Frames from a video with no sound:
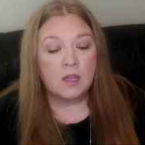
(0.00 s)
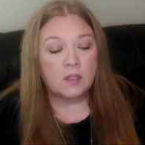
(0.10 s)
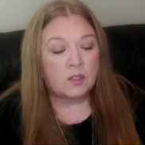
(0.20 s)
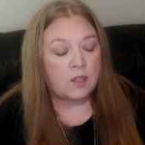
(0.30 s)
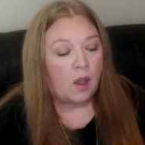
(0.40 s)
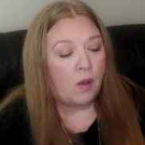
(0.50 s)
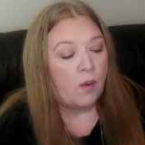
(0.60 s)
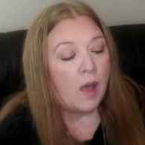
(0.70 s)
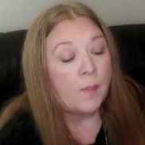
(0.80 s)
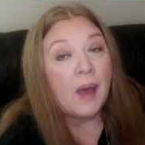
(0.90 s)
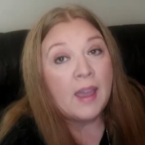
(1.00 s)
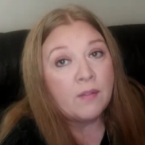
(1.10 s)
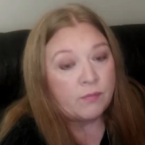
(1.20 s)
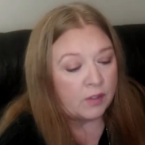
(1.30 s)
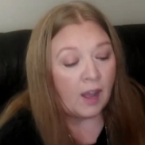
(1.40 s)
So um,
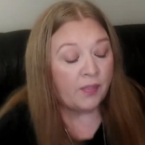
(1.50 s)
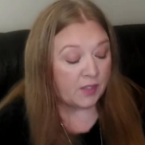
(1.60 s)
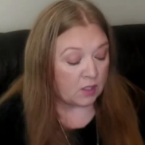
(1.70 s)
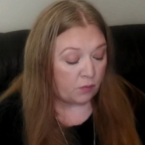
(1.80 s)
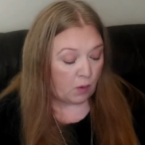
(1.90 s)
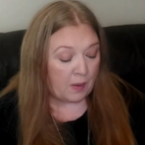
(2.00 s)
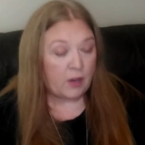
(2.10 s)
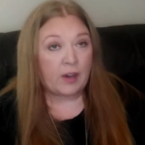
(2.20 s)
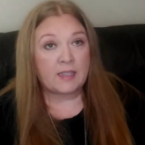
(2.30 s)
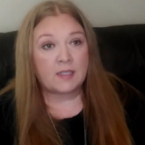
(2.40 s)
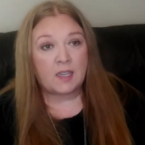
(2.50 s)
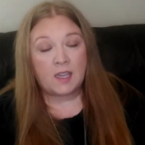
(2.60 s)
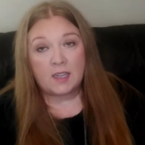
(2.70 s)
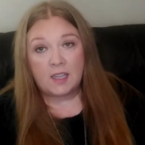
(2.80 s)
I've got this for my grandson.